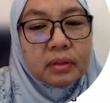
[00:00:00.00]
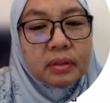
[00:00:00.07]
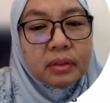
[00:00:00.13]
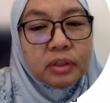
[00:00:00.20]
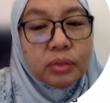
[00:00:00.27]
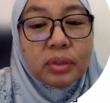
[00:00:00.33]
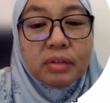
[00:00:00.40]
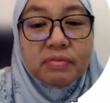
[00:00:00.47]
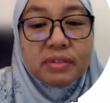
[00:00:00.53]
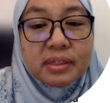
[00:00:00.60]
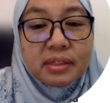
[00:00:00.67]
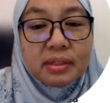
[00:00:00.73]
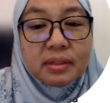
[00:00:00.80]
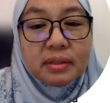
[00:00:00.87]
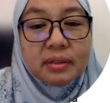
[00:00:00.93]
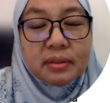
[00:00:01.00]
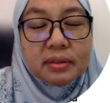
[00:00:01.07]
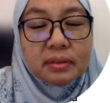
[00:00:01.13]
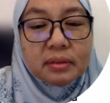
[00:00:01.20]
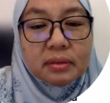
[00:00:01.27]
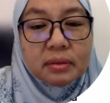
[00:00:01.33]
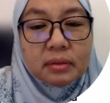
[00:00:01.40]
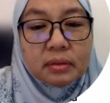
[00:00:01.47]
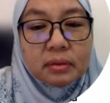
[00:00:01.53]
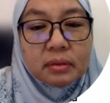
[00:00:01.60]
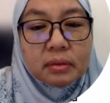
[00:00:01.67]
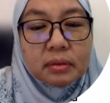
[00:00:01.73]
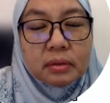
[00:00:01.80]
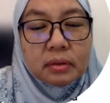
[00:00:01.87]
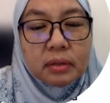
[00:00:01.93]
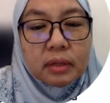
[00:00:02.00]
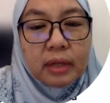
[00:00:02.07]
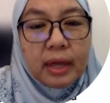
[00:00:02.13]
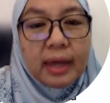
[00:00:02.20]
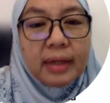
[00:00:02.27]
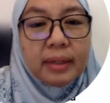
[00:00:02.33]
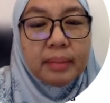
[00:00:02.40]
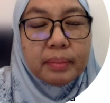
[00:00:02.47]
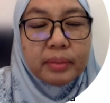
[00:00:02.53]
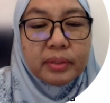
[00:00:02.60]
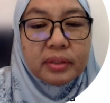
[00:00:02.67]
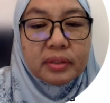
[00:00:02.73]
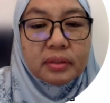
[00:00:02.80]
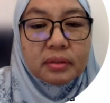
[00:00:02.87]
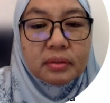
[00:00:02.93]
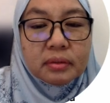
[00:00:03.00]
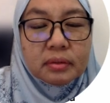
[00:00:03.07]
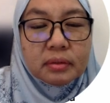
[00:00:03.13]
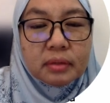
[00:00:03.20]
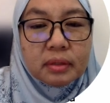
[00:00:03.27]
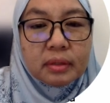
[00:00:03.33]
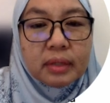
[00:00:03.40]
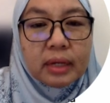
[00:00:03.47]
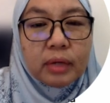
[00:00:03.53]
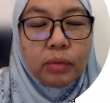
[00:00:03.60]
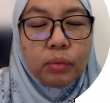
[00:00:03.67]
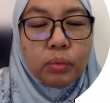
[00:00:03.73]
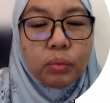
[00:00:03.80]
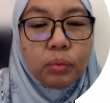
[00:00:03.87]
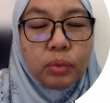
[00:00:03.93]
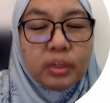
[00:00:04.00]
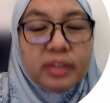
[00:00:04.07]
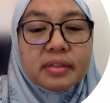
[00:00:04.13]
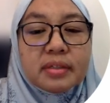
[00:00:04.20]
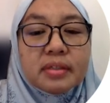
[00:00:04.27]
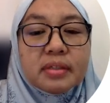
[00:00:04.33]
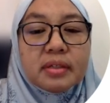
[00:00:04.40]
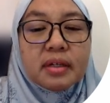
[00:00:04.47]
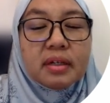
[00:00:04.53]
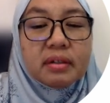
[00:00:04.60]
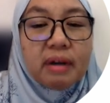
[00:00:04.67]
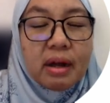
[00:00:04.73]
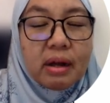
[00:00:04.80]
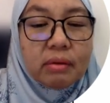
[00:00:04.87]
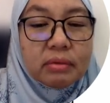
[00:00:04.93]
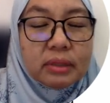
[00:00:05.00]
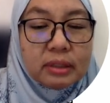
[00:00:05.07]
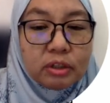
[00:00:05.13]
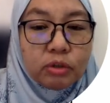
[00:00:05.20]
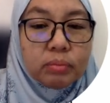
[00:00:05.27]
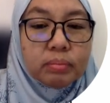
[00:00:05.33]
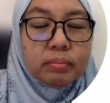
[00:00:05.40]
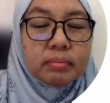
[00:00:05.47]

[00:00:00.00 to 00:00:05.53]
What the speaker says: universal element that works around the globe.